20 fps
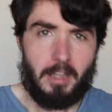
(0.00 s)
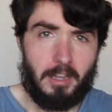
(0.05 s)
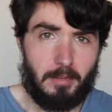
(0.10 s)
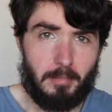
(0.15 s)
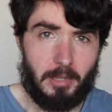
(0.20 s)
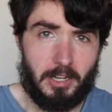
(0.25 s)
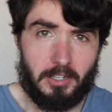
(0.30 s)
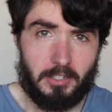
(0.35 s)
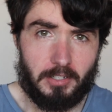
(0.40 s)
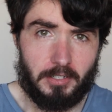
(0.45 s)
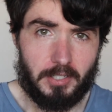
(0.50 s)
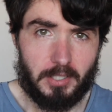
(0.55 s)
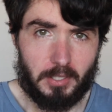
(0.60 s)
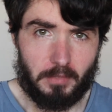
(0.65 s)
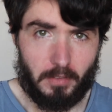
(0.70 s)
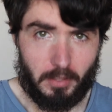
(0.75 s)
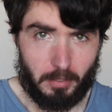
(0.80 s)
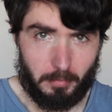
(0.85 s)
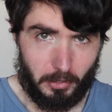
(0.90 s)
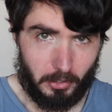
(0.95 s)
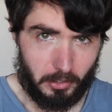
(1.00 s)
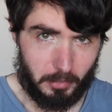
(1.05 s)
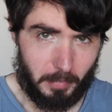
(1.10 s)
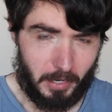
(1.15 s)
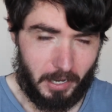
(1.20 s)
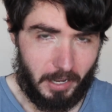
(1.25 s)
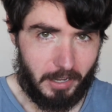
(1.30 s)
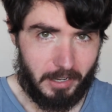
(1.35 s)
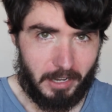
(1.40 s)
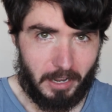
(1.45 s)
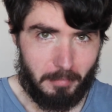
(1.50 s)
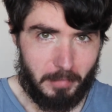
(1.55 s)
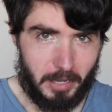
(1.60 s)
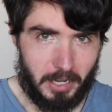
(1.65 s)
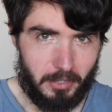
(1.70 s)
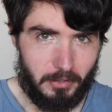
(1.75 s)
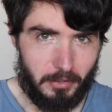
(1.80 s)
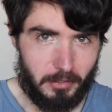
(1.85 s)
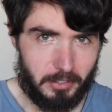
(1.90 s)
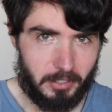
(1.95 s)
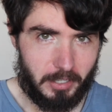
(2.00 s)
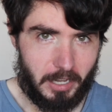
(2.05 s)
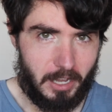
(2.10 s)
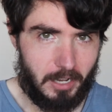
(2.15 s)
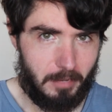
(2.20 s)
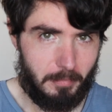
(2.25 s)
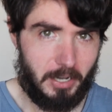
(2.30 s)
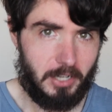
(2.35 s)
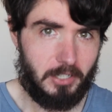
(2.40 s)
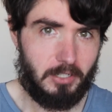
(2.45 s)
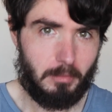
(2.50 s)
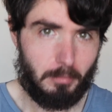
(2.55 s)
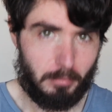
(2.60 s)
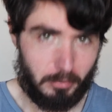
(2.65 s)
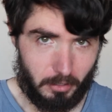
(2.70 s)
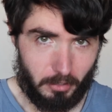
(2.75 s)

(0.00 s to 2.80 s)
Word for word: Animations, for the most part, are made using animation